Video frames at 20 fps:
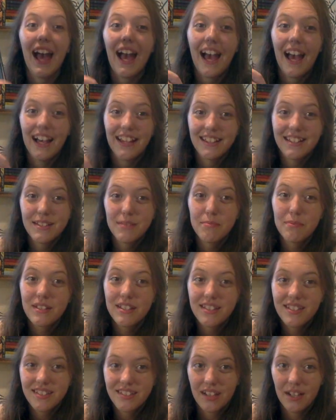Alice
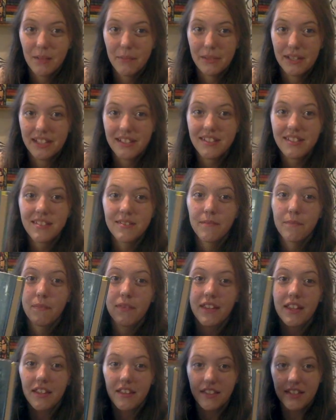plus zombies.
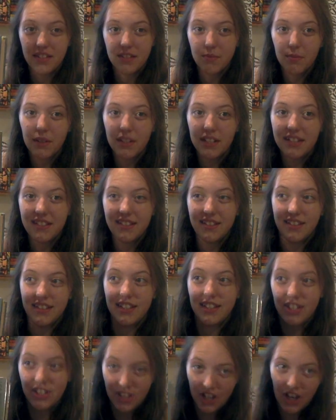This one is
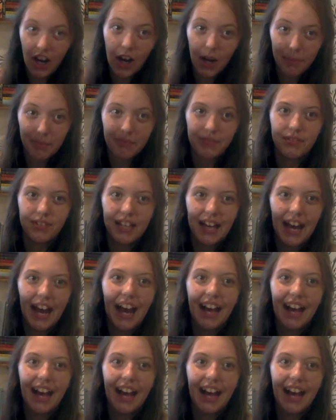the top of the